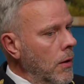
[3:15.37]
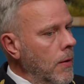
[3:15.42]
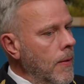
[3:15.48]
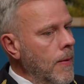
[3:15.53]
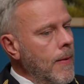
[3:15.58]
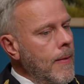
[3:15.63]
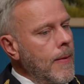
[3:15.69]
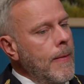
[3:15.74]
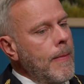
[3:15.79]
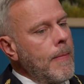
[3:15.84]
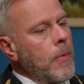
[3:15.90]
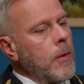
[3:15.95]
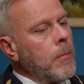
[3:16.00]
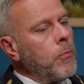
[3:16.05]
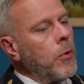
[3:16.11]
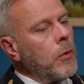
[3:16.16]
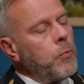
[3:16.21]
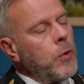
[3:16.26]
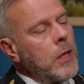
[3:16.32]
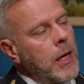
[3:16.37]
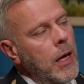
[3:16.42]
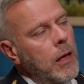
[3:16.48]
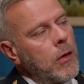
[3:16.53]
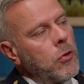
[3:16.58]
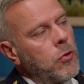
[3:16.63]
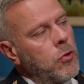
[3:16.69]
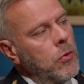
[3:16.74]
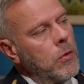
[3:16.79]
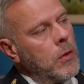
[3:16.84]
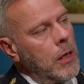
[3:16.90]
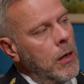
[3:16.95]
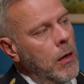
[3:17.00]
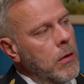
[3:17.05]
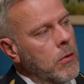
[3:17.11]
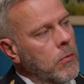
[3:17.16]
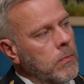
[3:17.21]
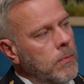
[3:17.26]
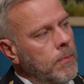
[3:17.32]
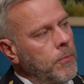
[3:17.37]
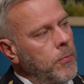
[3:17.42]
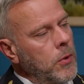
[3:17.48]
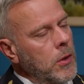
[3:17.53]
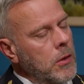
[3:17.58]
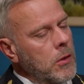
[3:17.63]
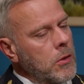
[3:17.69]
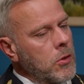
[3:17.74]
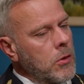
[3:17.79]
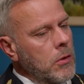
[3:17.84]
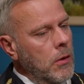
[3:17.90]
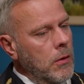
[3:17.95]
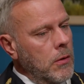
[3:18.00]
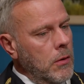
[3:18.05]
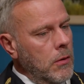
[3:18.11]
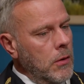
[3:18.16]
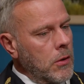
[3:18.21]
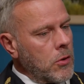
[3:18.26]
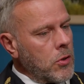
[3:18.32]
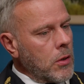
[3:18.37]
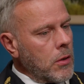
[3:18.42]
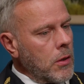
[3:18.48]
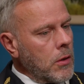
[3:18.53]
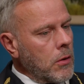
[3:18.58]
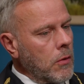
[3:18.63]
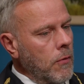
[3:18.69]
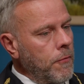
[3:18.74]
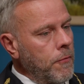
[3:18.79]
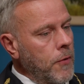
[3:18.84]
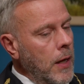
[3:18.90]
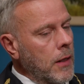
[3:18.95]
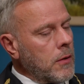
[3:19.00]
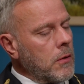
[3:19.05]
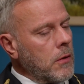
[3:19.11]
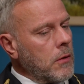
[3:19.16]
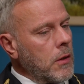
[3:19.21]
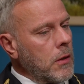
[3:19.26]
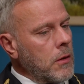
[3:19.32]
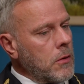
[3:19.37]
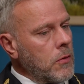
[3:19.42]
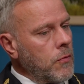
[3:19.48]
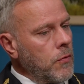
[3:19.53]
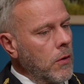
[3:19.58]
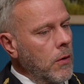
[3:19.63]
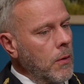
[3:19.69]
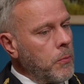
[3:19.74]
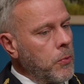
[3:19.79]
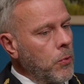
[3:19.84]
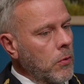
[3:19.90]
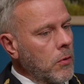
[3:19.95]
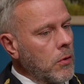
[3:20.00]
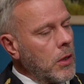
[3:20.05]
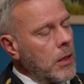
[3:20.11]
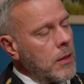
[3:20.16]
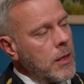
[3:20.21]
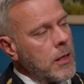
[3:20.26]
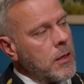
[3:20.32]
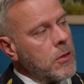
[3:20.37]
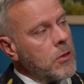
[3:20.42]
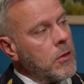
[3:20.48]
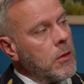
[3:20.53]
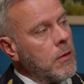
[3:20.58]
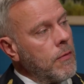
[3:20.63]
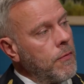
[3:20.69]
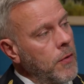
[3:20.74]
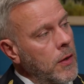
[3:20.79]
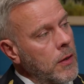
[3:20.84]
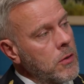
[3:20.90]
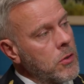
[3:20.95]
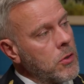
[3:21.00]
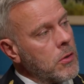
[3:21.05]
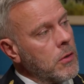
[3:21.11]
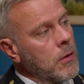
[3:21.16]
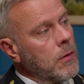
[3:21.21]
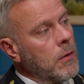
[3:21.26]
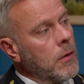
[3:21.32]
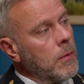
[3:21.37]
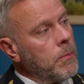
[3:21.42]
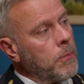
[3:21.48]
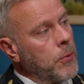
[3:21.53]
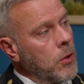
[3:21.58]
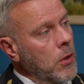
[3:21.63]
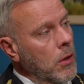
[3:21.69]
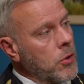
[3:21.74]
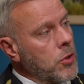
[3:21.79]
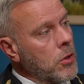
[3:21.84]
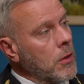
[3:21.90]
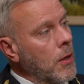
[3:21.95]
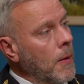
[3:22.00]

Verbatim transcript: Mm -hmm. But we cannot do it alone because uh, there's another factor that is very important, and that is the defense production